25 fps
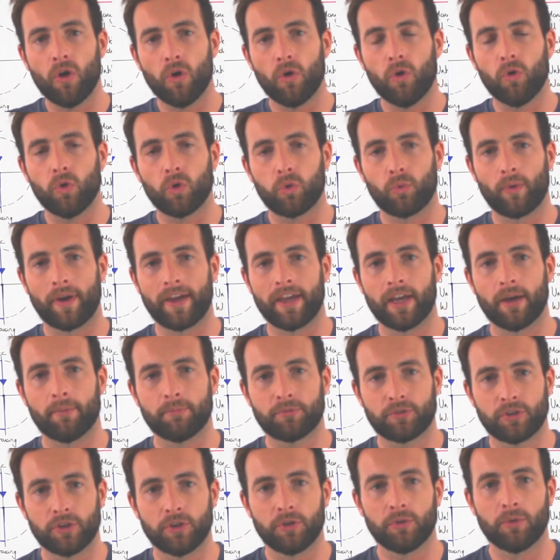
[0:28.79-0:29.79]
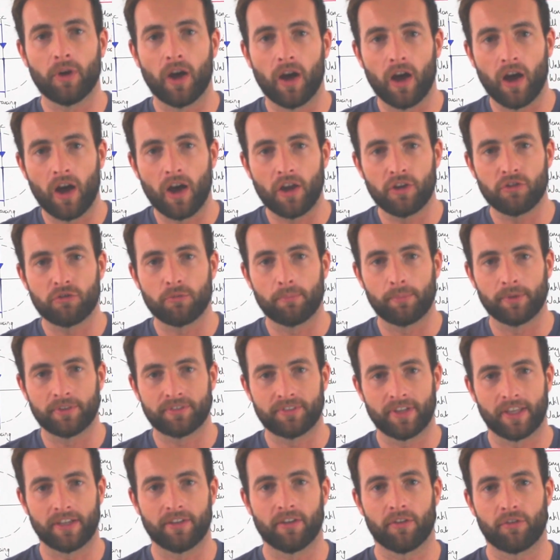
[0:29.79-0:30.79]
all the way up to
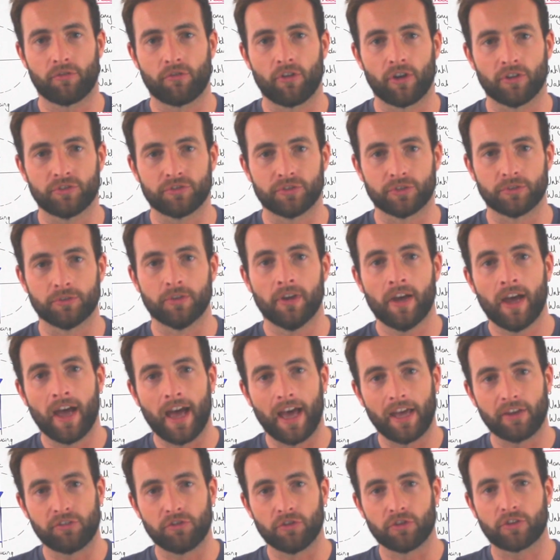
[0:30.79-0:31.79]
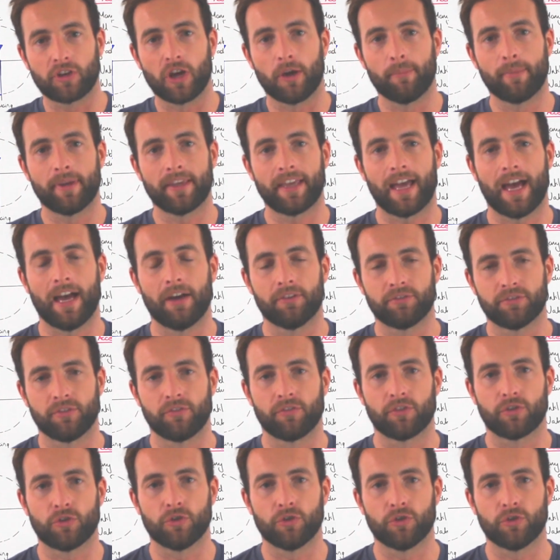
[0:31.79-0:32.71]
100% throttle as you're coming out of the